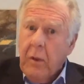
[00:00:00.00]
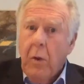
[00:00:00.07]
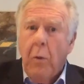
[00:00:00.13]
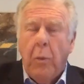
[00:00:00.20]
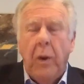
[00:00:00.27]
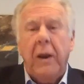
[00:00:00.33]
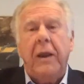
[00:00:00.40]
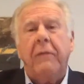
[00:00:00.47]

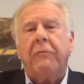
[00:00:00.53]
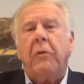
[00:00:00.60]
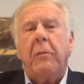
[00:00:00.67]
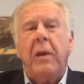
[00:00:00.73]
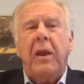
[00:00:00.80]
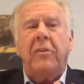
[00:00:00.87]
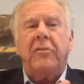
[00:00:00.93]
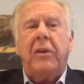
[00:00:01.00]
when
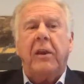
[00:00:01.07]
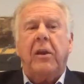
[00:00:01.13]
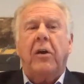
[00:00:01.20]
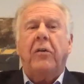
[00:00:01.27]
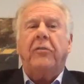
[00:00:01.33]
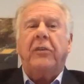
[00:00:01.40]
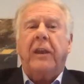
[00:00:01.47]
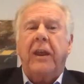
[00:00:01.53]
information
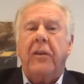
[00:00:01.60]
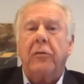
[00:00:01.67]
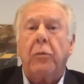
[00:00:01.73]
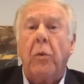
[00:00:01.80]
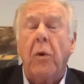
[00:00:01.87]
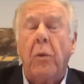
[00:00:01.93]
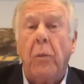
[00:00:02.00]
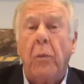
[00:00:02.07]
goes against
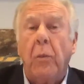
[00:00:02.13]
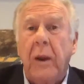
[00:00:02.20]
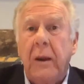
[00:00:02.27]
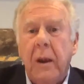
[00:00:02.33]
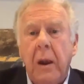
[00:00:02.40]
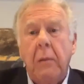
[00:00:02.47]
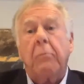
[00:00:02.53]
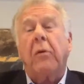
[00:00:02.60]
what we